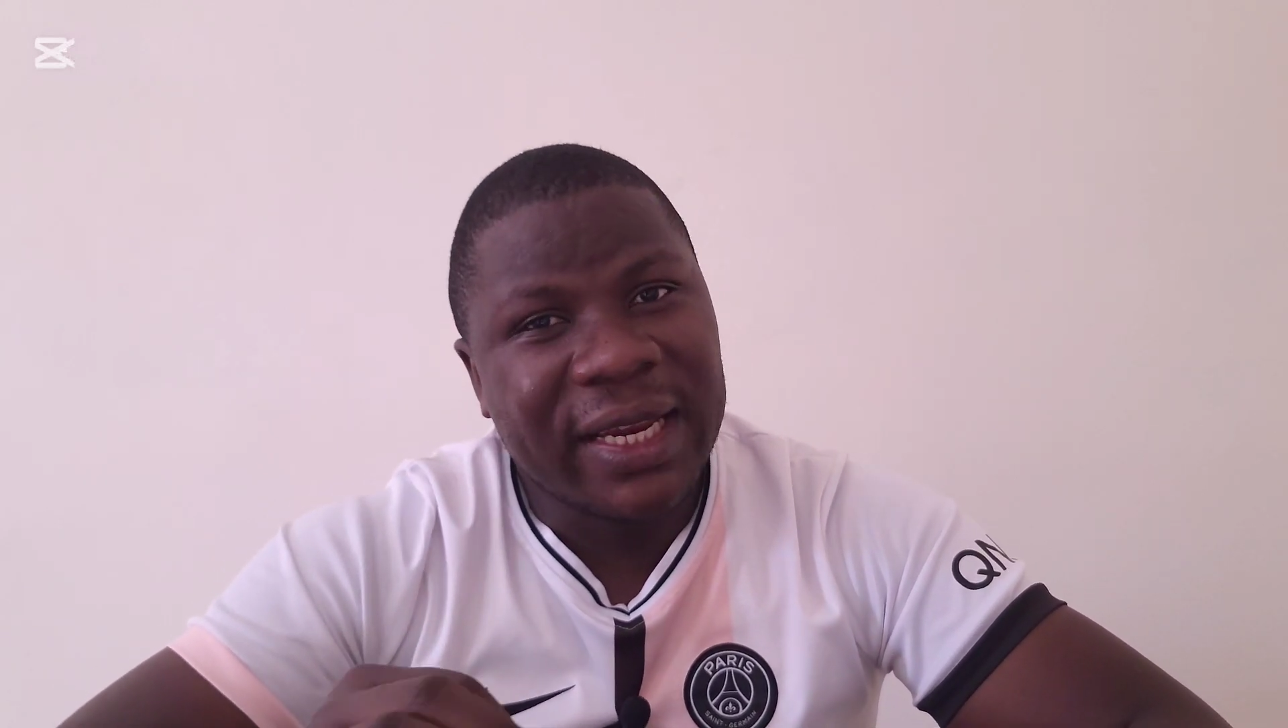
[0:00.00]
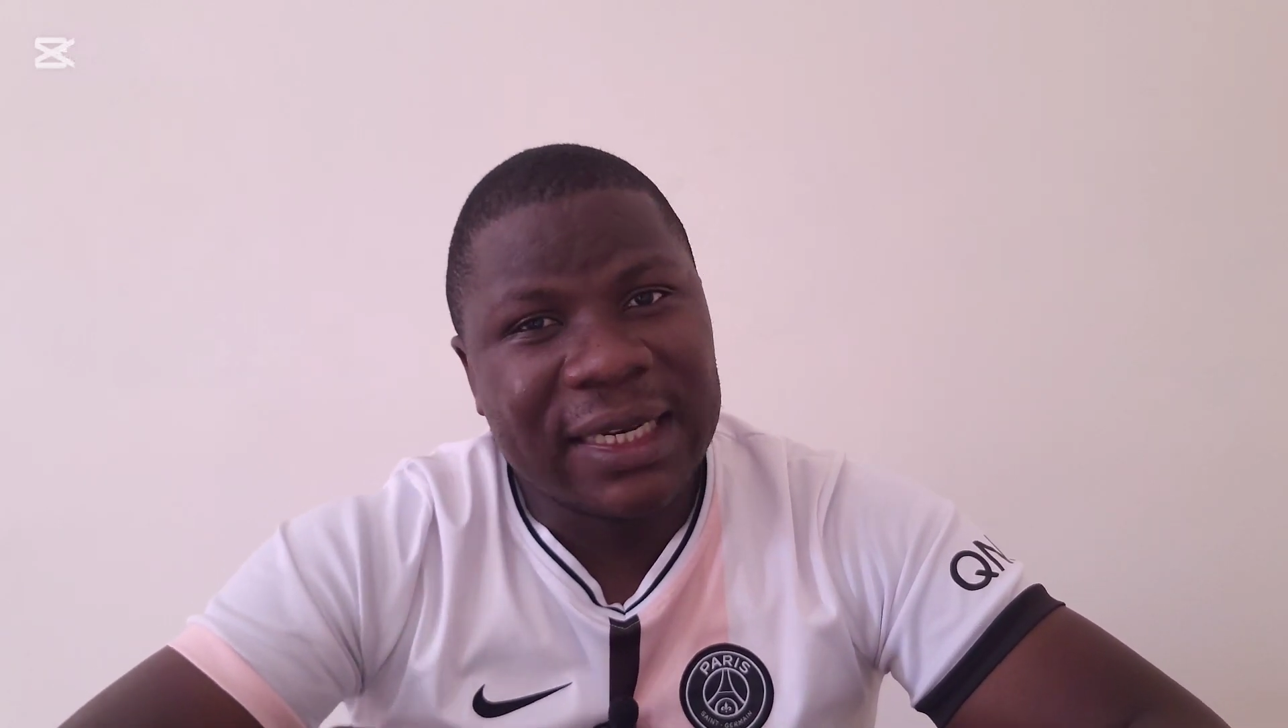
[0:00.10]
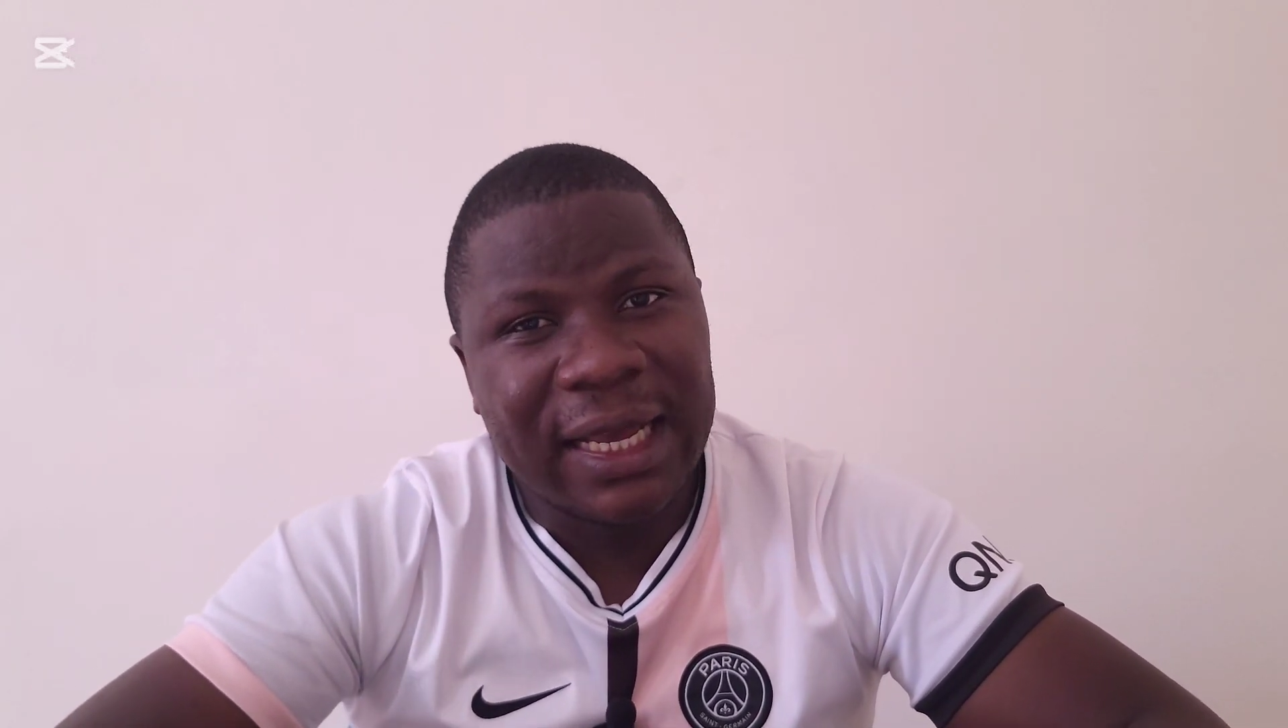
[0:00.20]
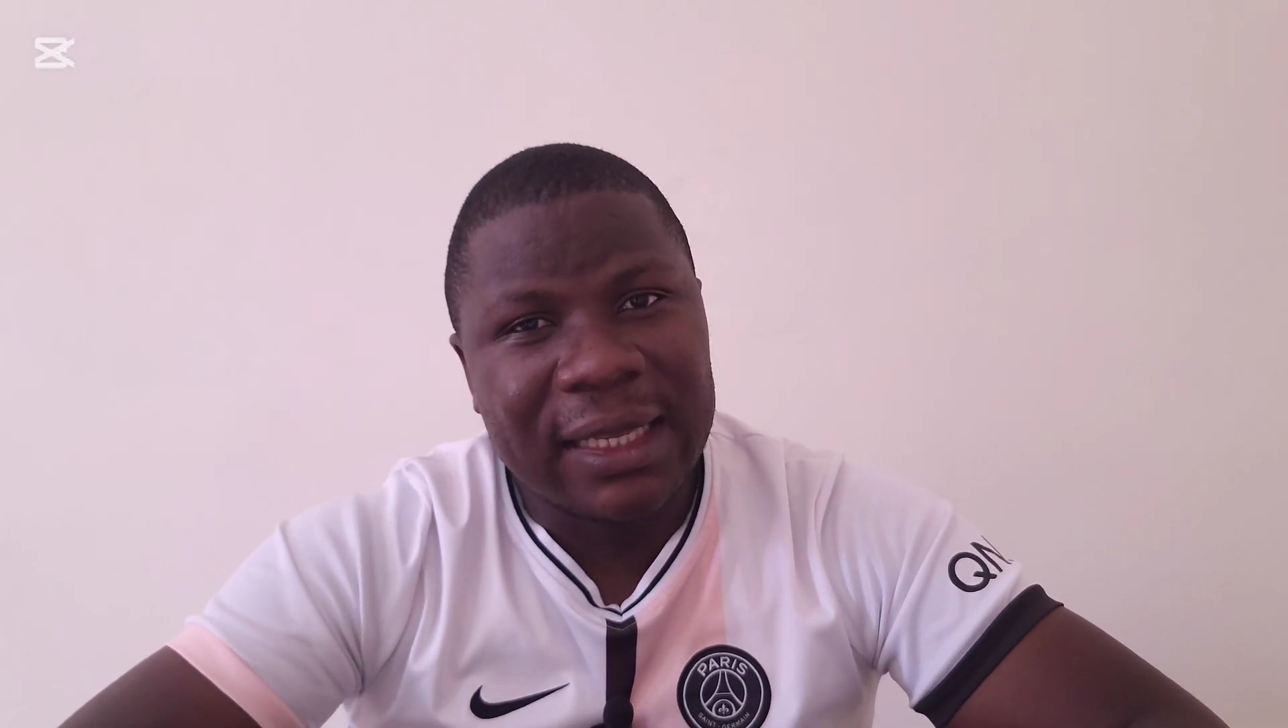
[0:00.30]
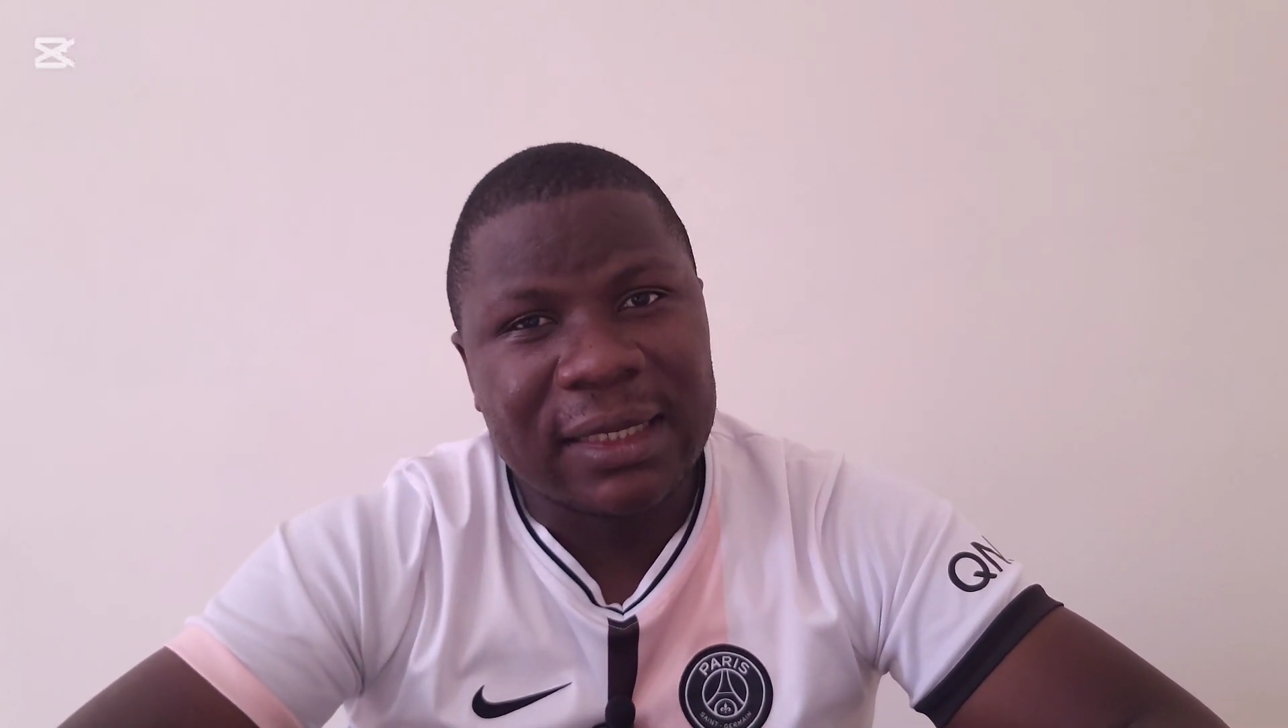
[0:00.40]

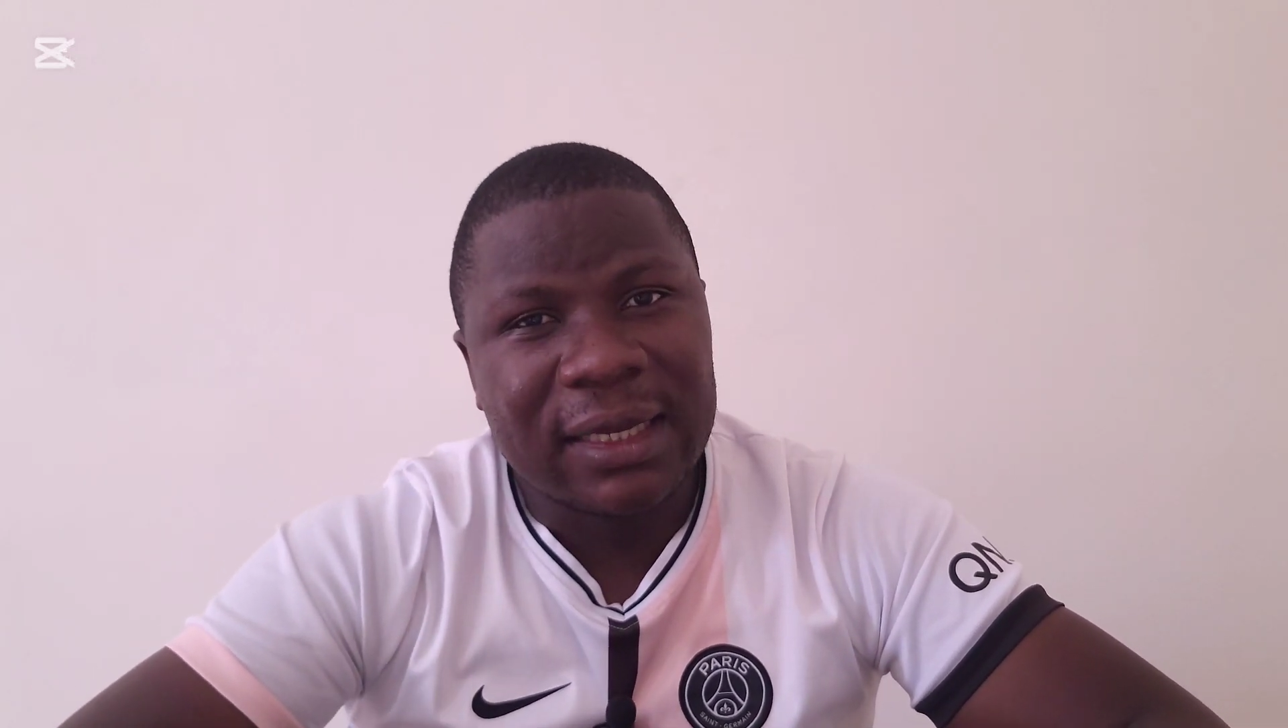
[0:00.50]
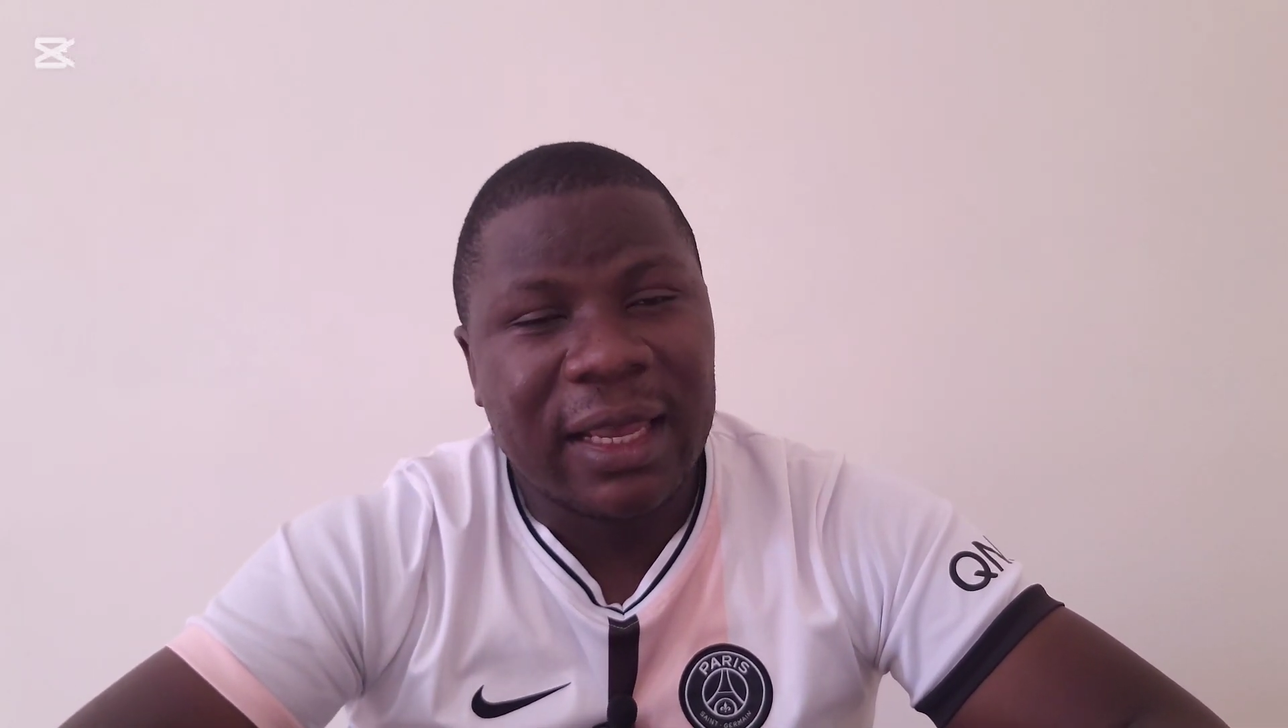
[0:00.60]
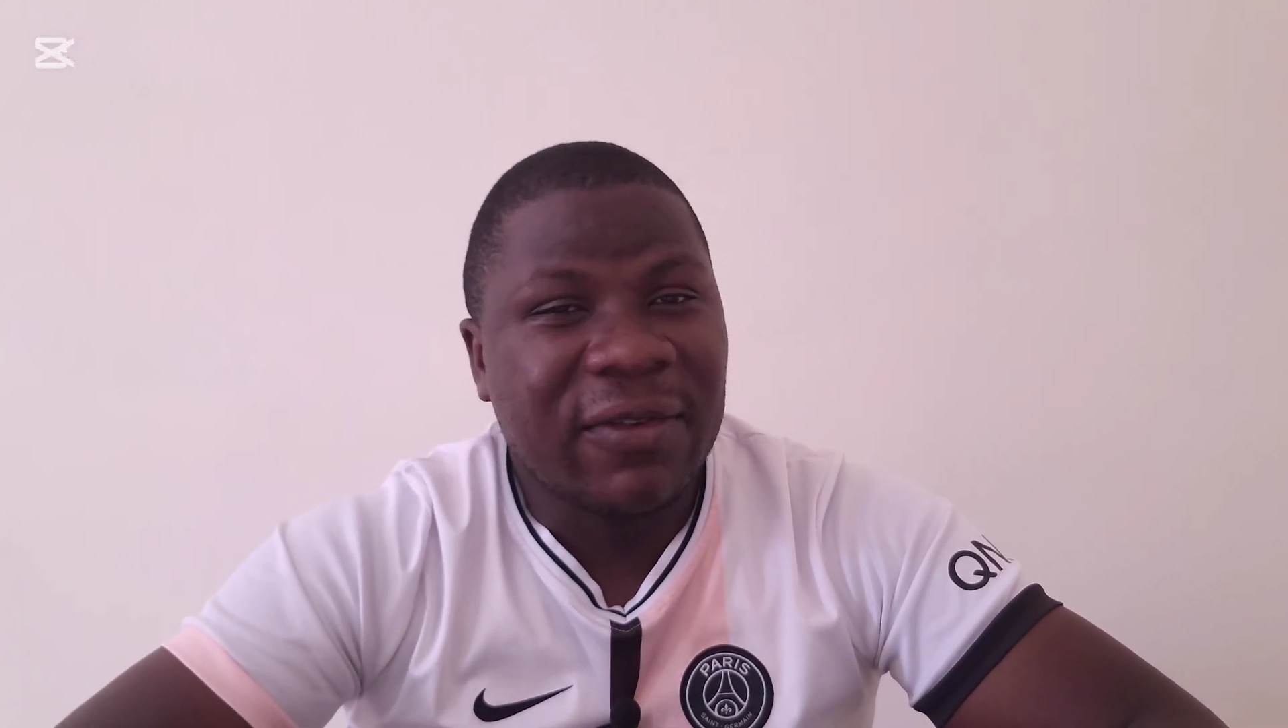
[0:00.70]
it ends,